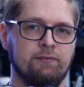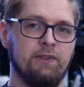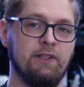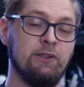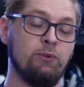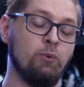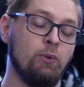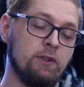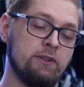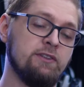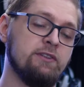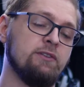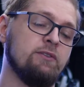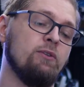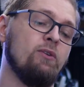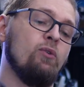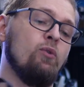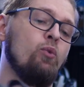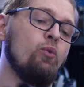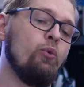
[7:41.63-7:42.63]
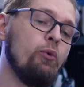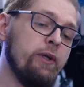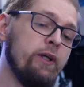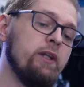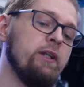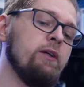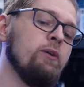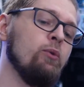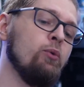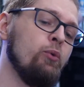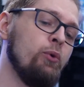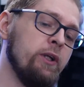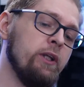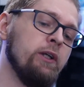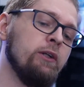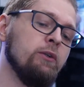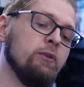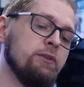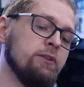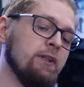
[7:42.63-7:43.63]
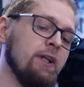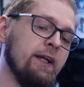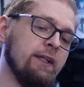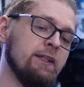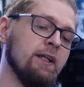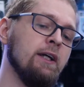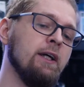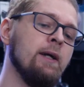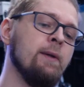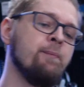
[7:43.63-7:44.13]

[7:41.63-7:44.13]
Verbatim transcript: it works really, really good. Like,